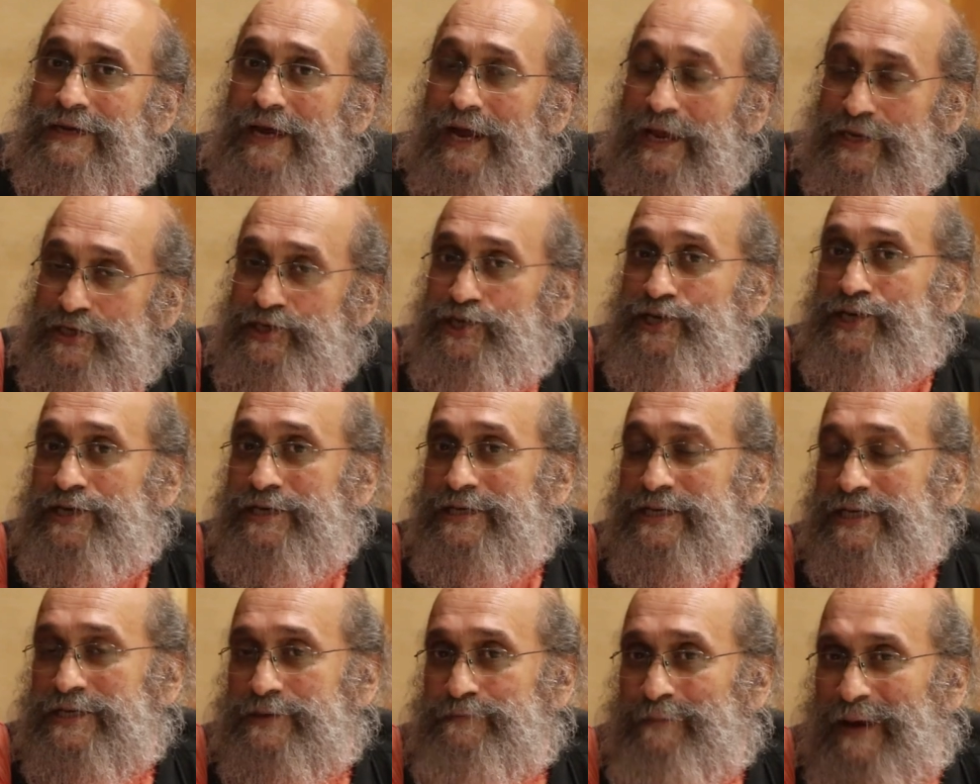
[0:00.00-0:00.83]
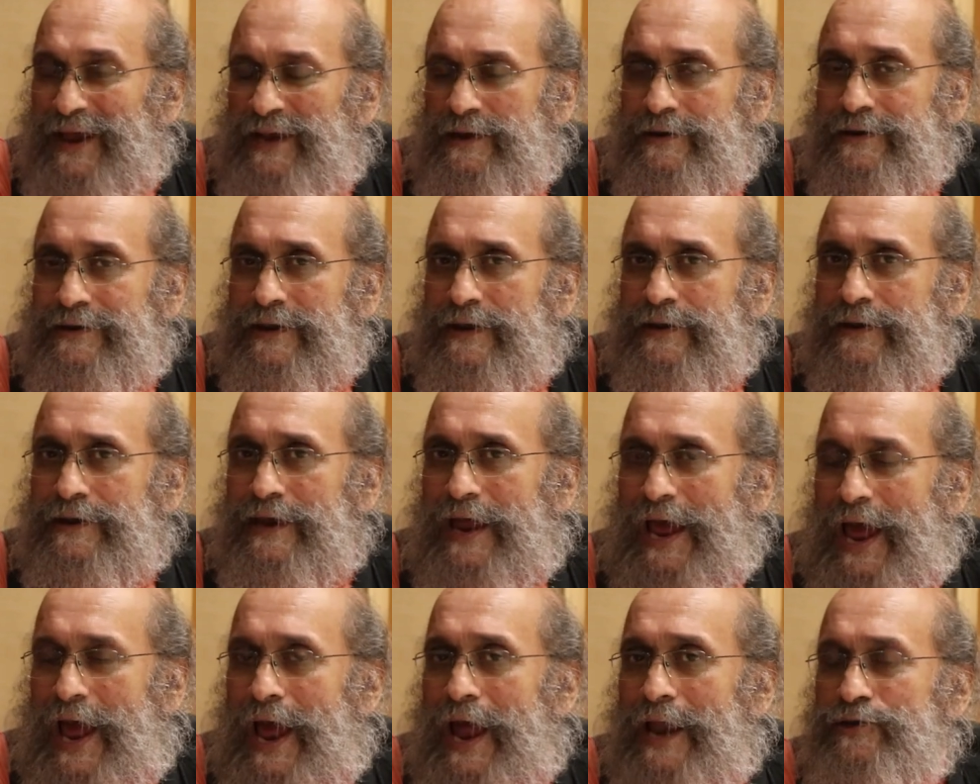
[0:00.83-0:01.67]
and she's expanded
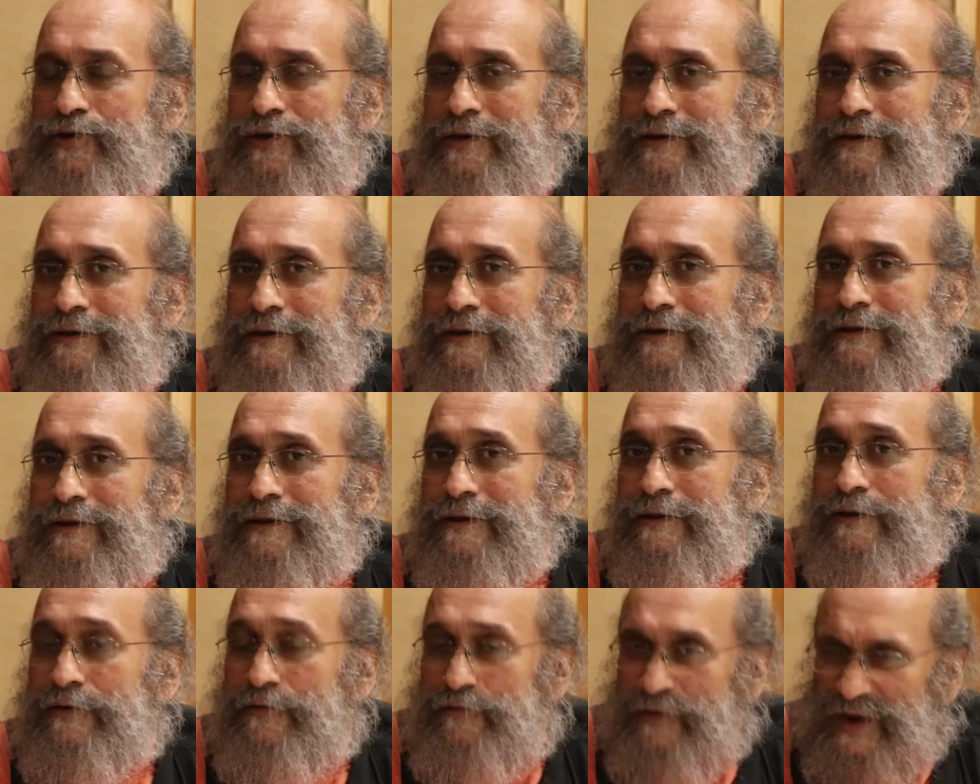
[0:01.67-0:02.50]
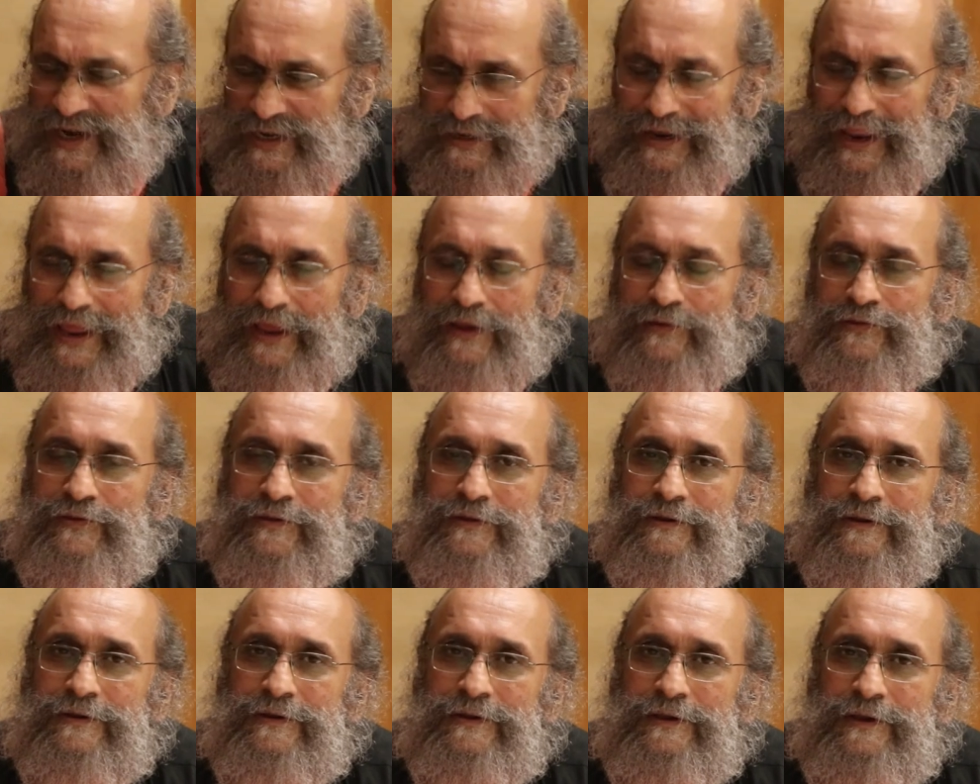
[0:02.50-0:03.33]
at great
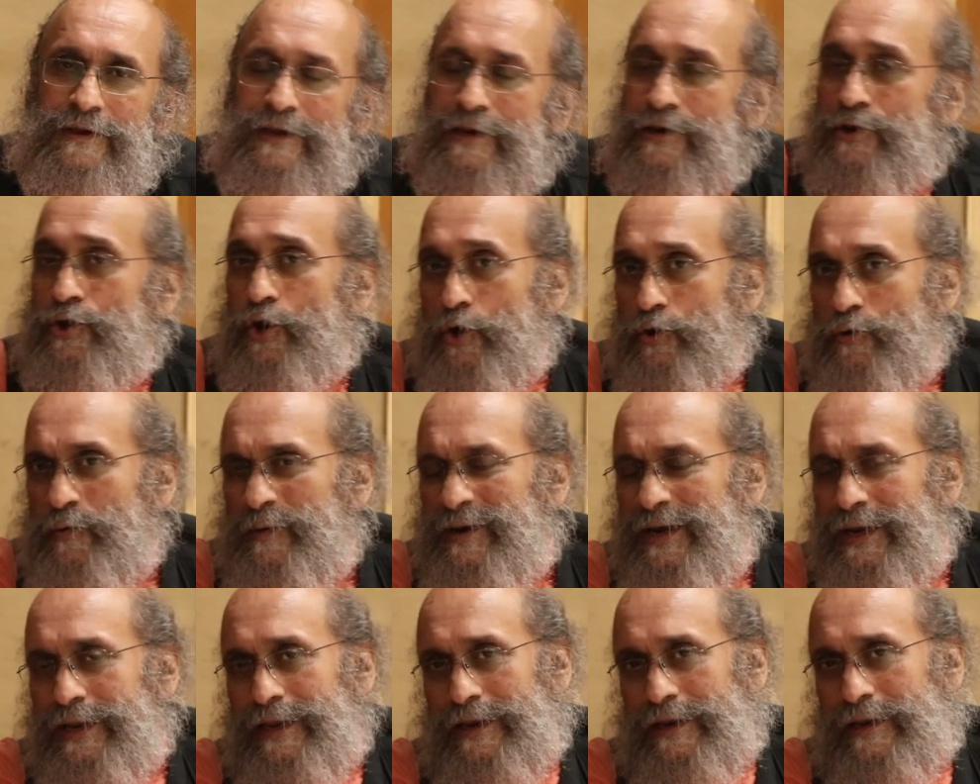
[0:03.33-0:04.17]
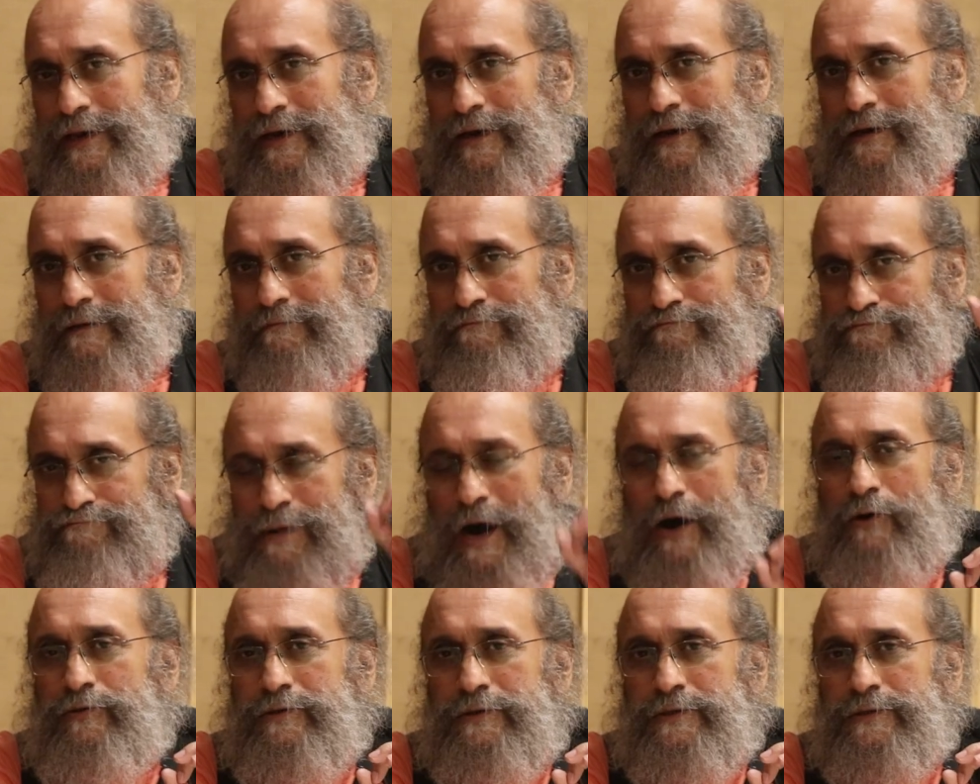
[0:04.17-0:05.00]
length not only
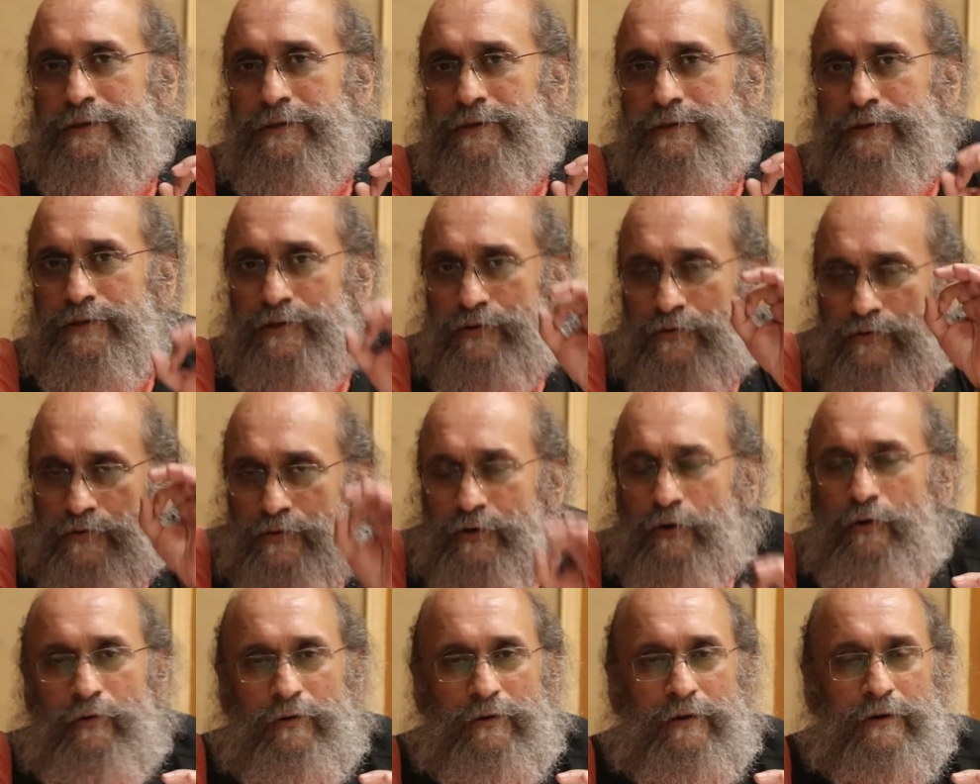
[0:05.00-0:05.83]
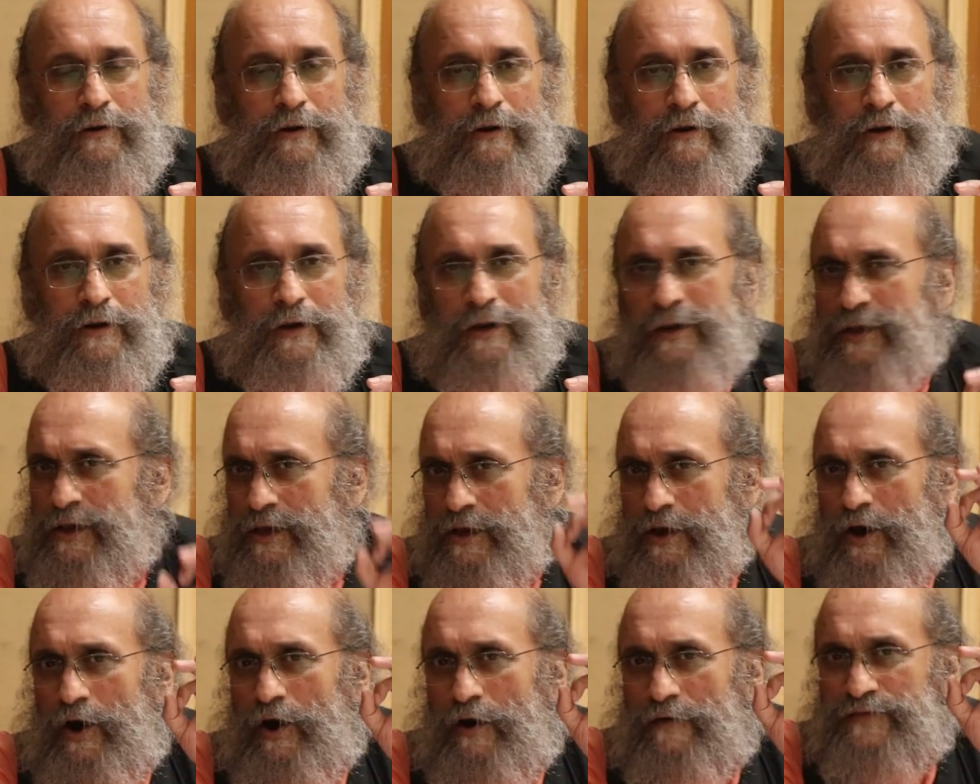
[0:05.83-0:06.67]
about the role
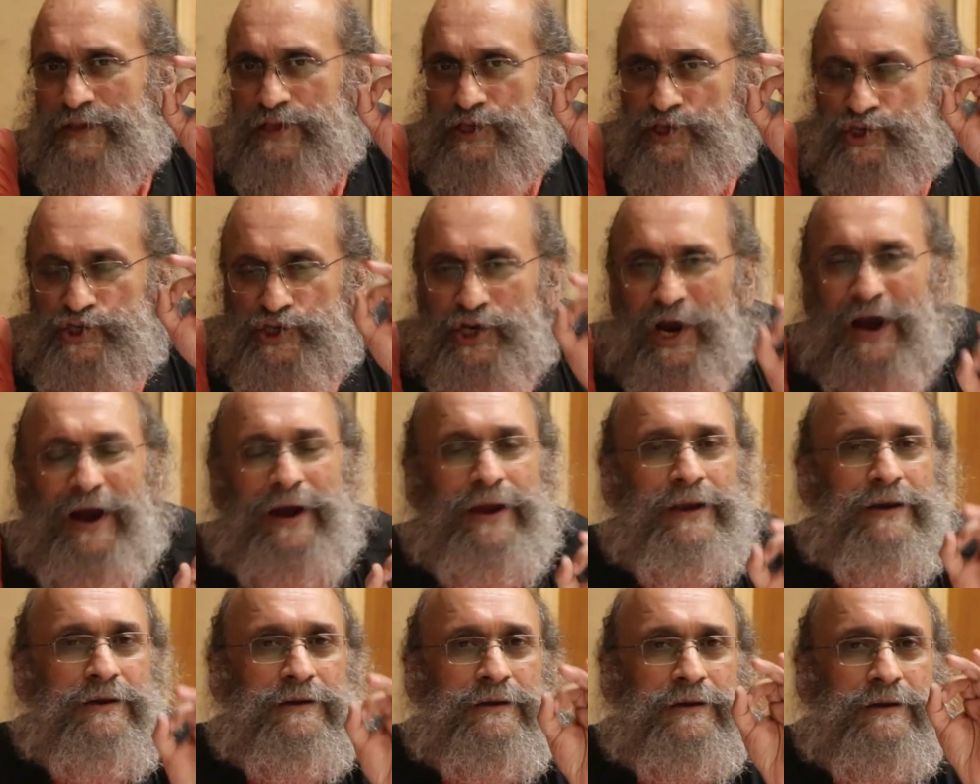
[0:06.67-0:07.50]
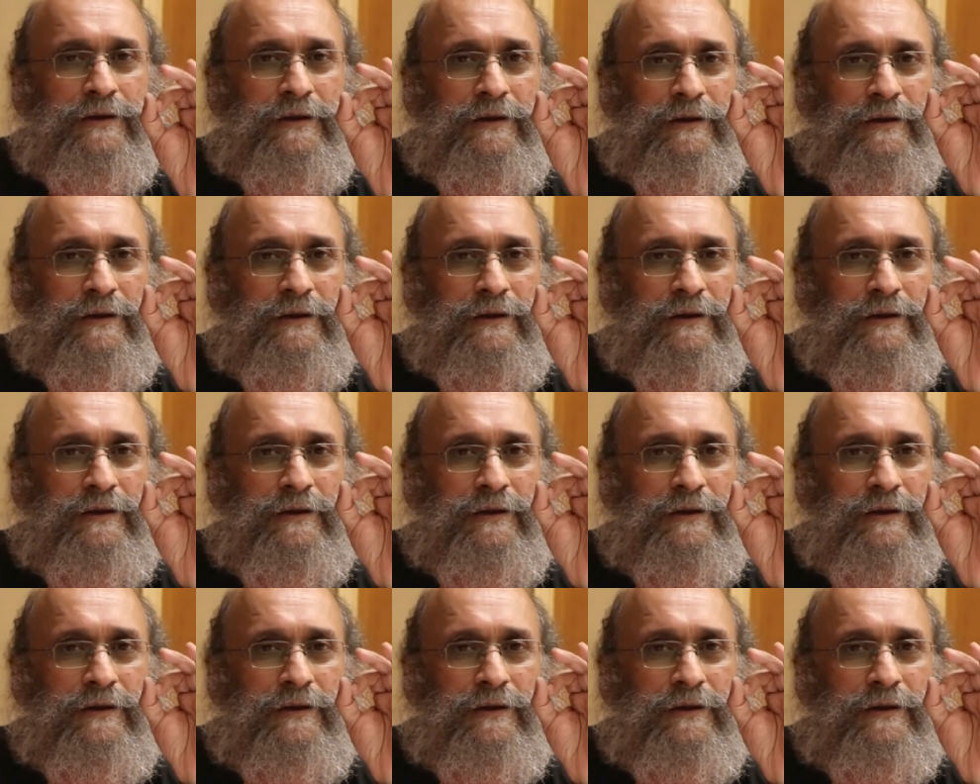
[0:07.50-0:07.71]
of the giant